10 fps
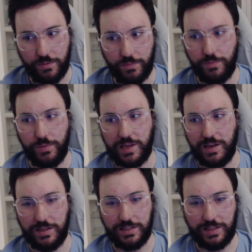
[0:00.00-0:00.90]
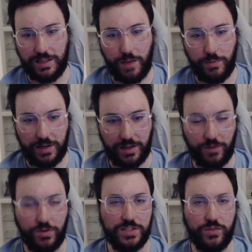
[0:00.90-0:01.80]
because I mean the
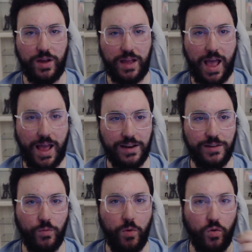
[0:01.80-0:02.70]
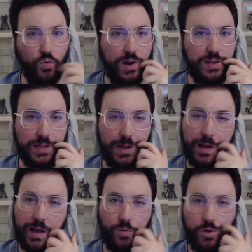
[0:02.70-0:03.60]
reason why I had Walrein is that
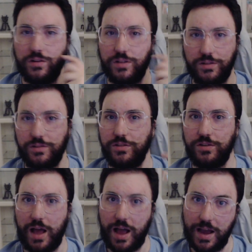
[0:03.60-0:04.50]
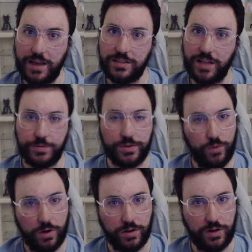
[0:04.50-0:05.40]
oh, I wanted good ice types and
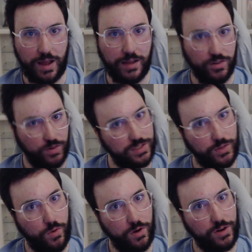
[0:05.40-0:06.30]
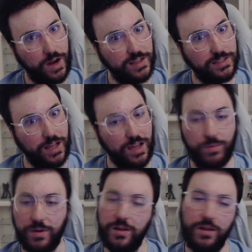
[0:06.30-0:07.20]
water type. You know, it's a water ice type.
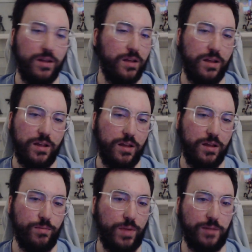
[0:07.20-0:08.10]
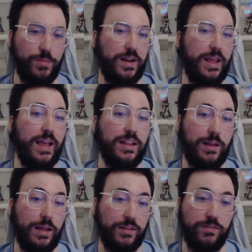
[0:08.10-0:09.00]
But by the end,
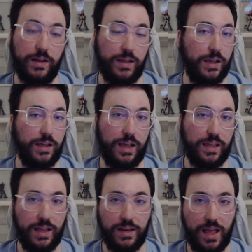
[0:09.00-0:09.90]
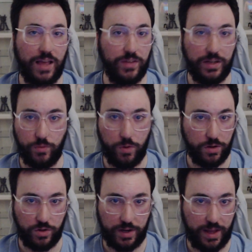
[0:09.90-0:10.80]
I'm like, fuck, I, I can't have any
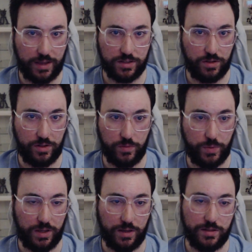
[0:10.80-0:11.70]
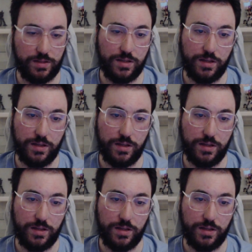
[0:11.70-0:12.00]
water attacks on you because